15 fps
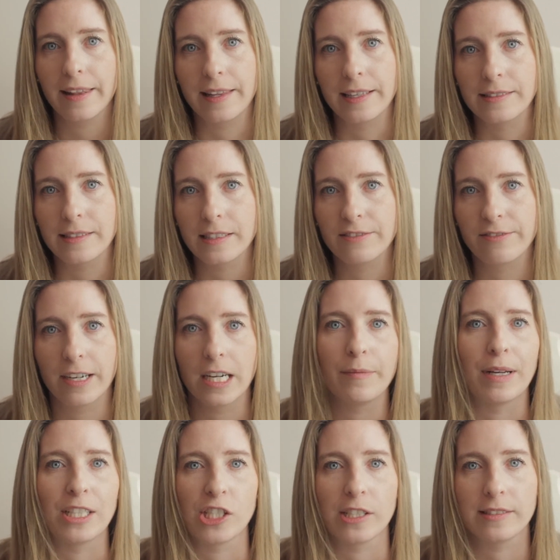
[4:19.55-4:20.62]
This is very
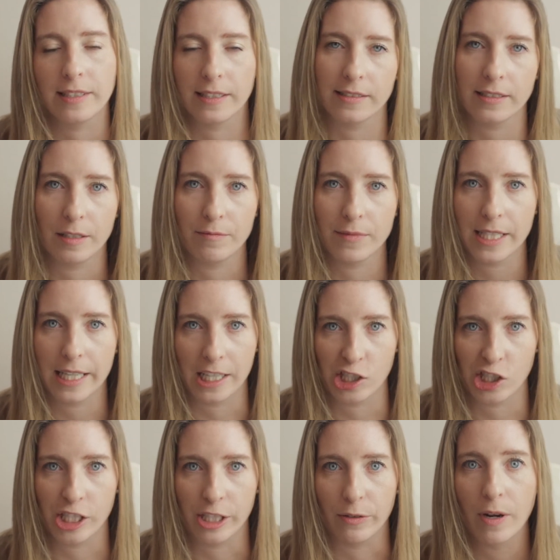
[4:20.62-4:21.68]
much a systems
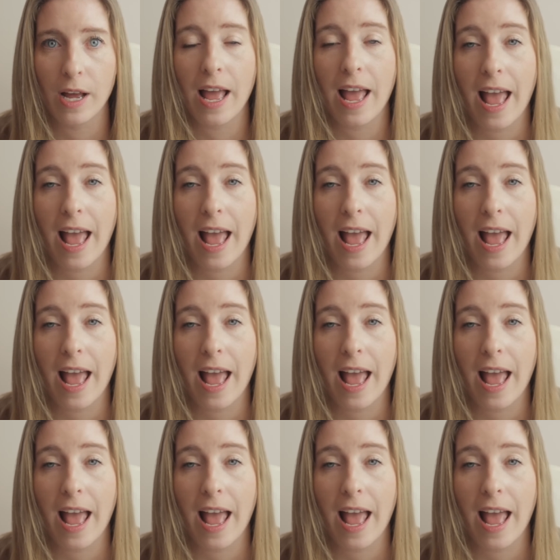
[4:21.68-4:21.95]
issue.